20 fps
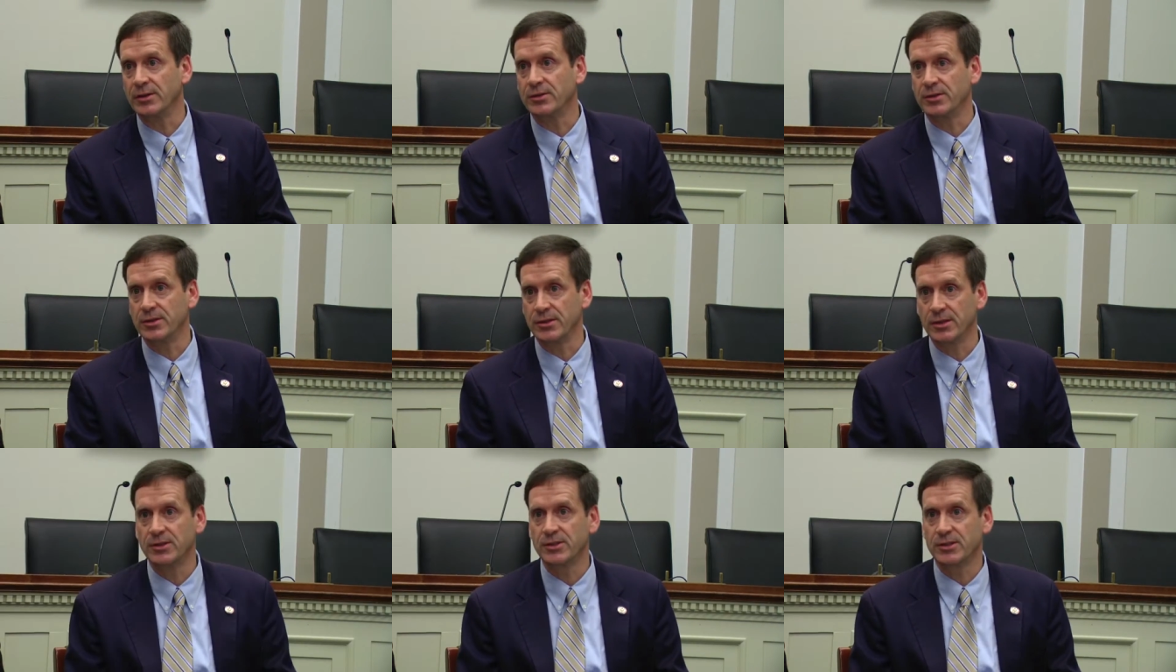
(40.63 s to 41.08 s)

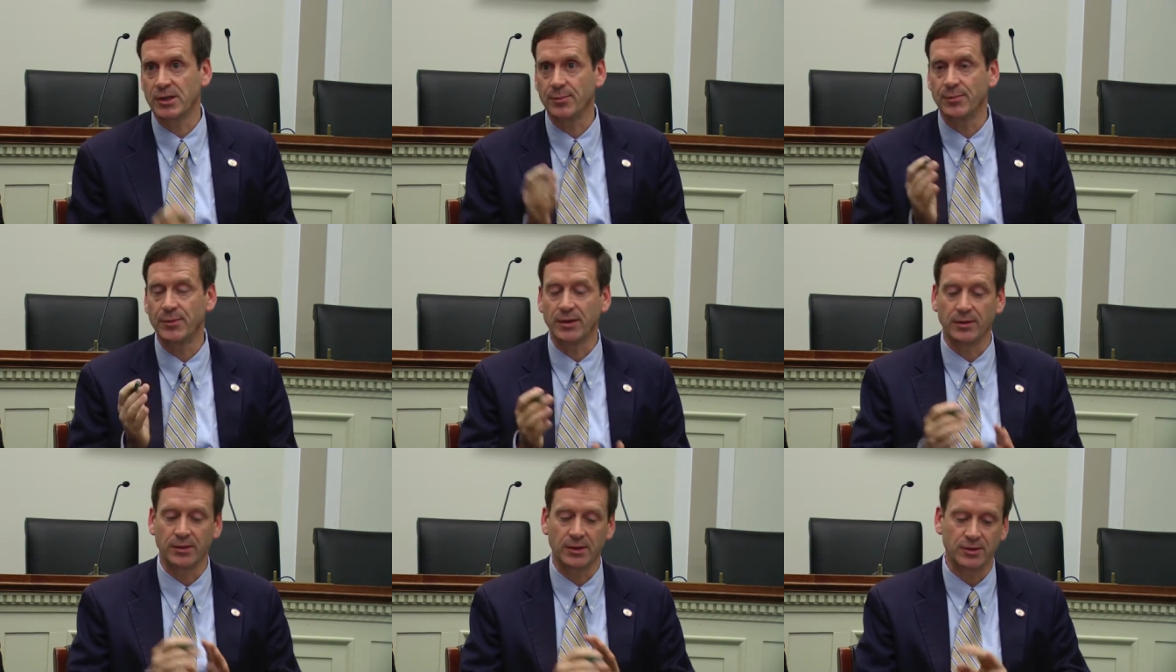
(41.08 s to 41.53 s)
It's, it's
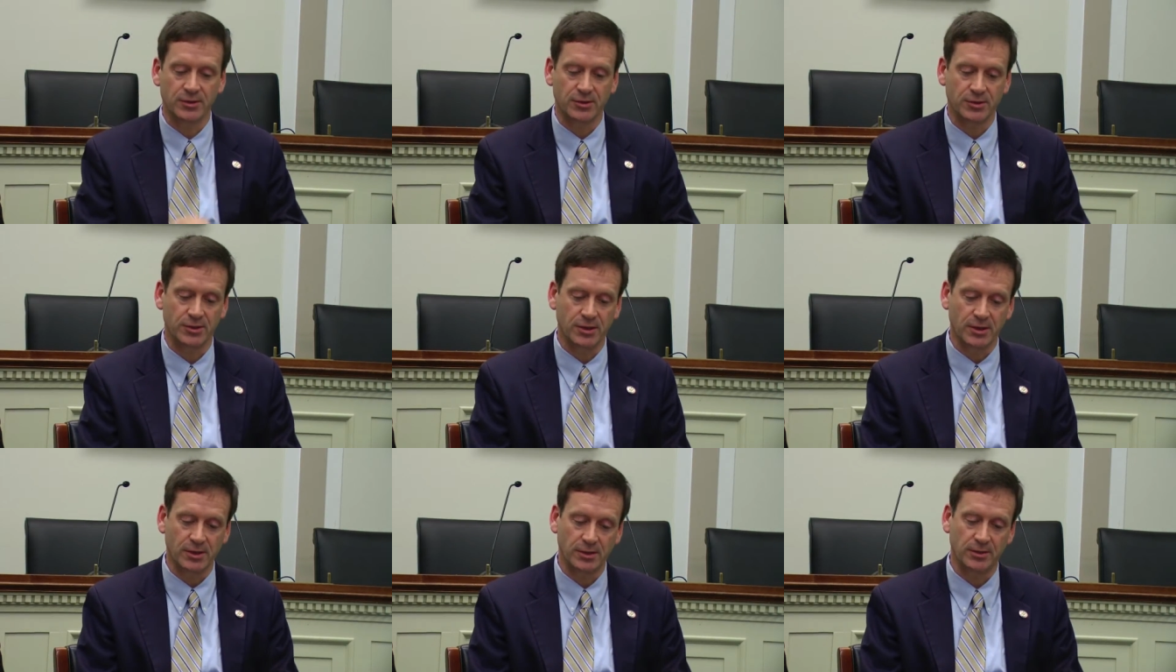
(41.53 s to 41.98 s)
something
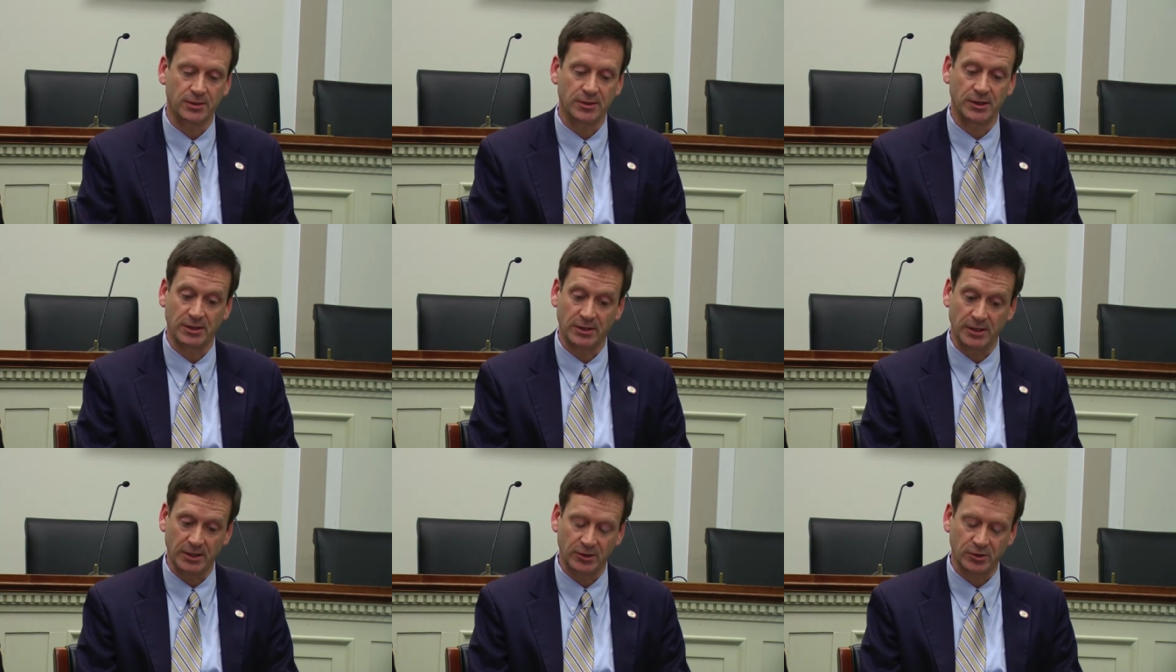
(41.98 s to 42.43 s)
that's, uh,
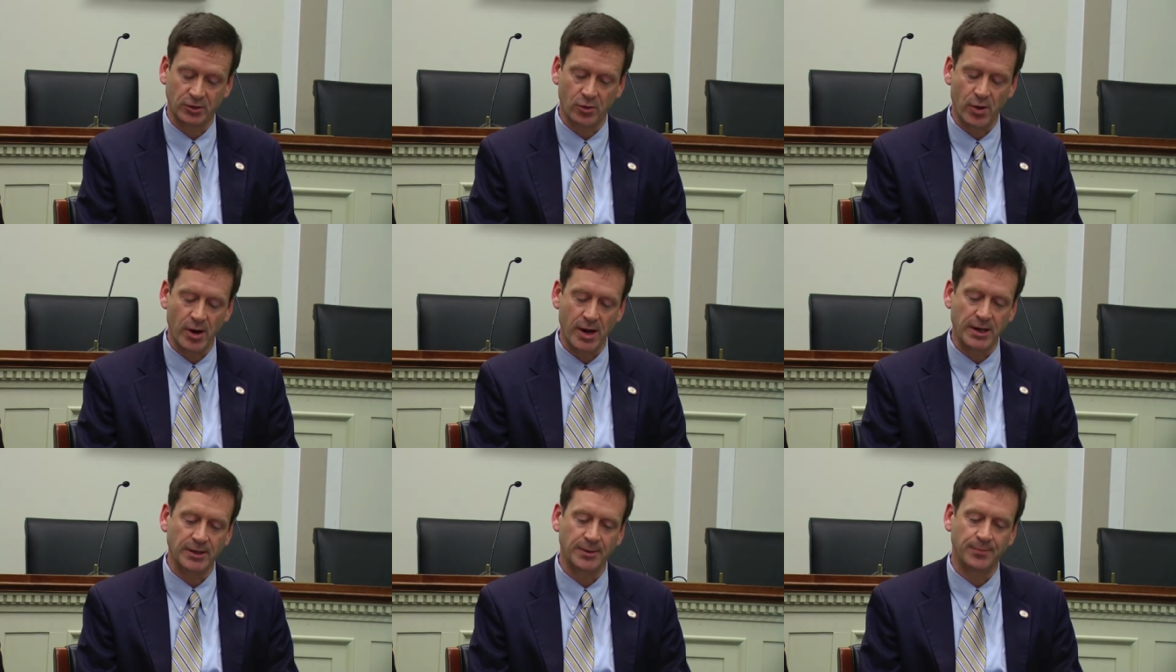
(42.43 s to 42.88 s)
that, that's
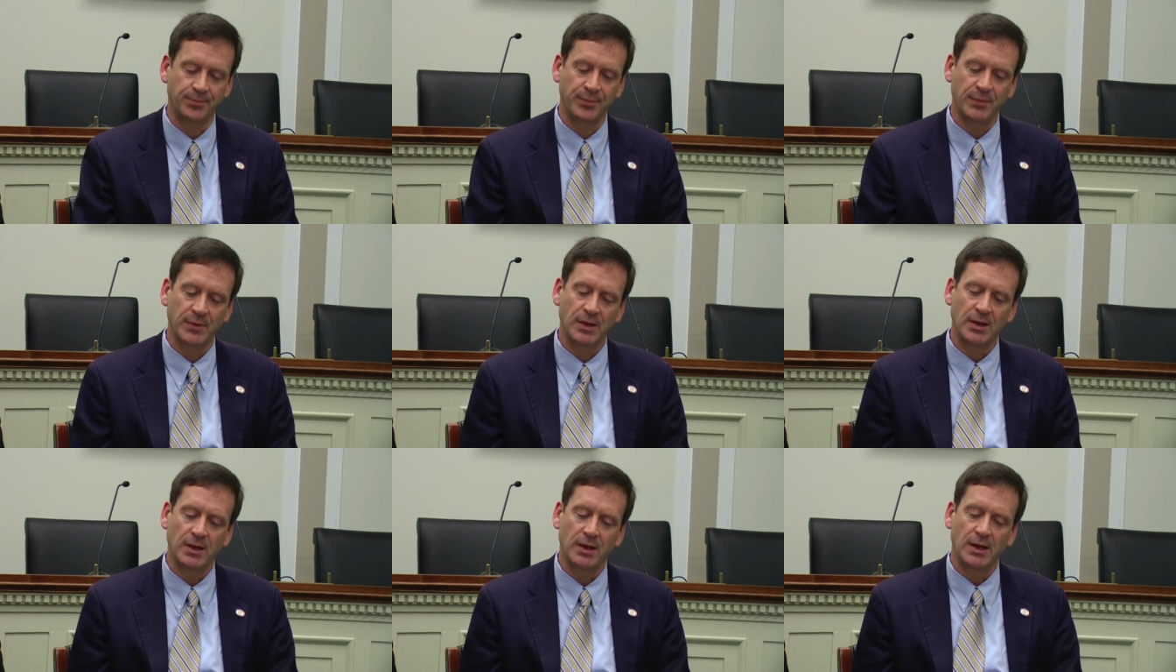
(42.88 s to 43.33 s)
great.
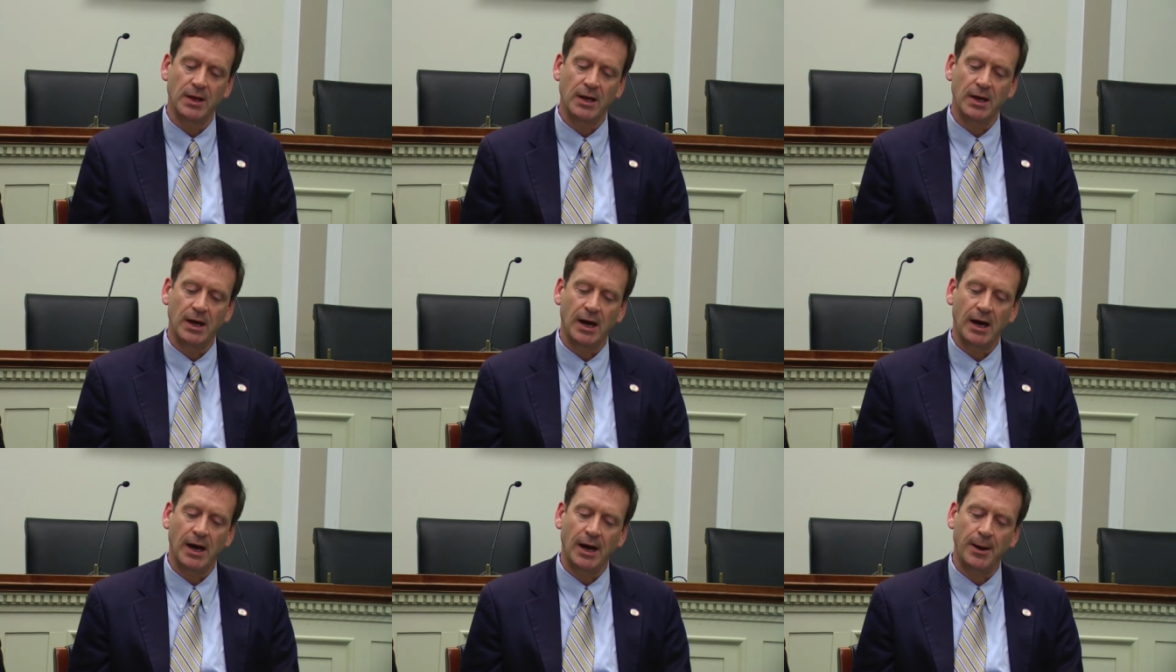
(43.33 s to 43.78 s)

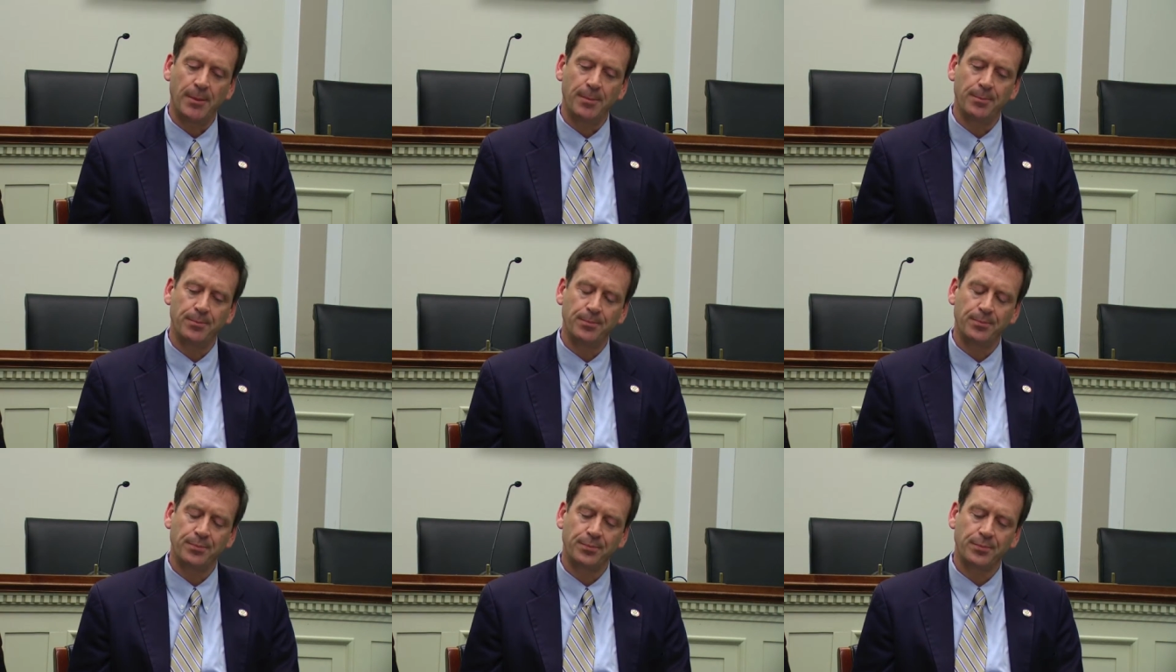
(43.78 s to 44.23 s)

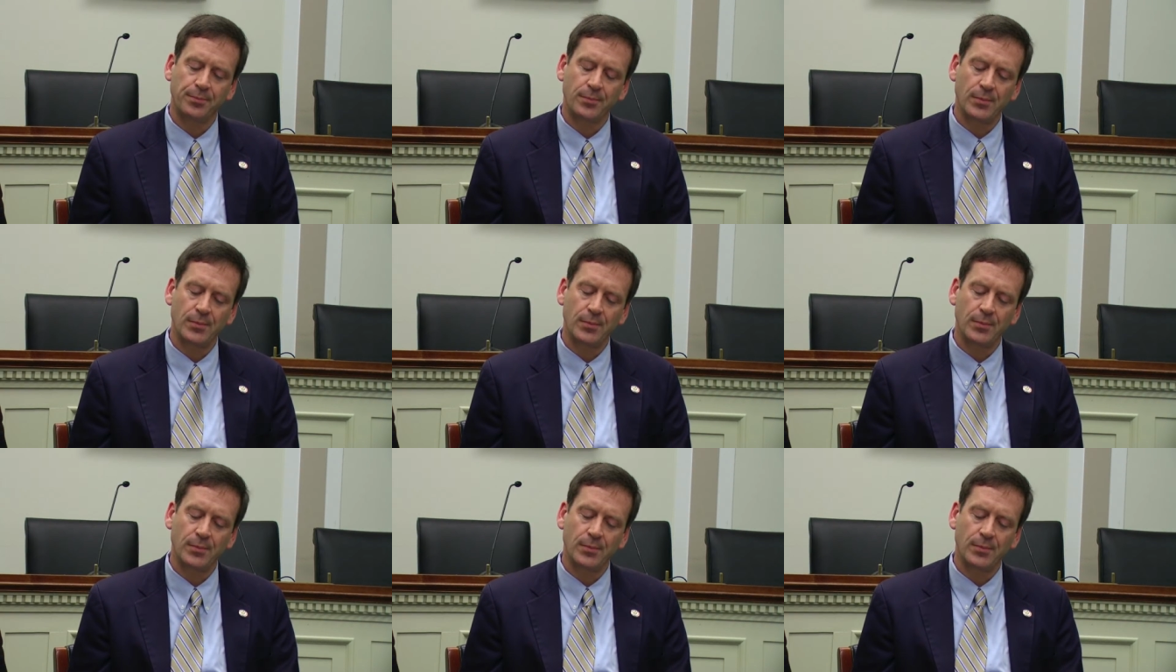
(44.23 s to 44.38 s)
Um,